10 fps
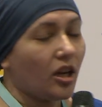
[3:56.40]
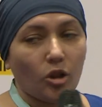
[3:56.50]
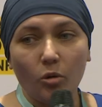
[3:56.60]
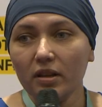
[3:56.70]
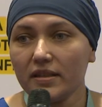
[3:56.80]

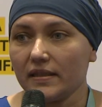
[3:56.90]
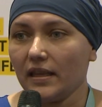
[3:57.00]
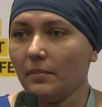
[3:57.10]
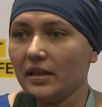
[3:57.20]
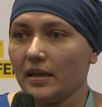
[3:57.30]
Global
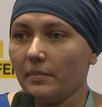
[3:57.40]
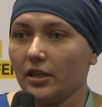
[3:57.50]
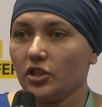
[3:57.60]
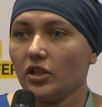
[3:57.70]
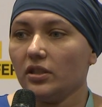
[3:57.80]
SIM, as I
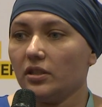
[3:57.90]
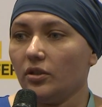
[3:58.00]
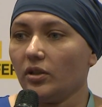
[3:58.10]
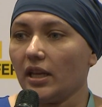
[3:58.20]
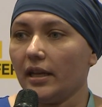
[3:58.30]
mentioned,
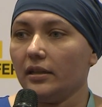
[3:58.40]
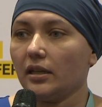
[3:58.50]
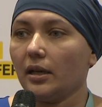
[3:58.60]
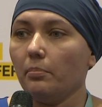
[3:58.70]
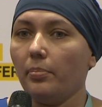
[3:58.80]
you
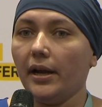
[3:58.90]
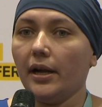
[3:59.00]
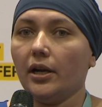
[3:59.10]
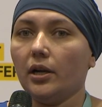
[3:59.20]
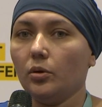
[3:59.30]
can
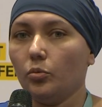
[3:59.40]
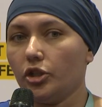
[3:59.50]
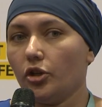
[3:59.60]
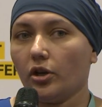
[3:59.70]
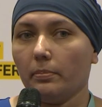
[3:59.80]
compare
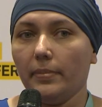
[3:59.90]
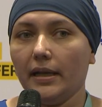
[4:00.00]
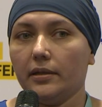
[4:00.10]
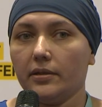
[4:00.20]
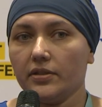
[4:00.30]
what your
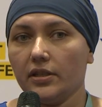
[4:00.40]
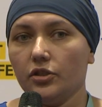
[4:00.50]
competitors are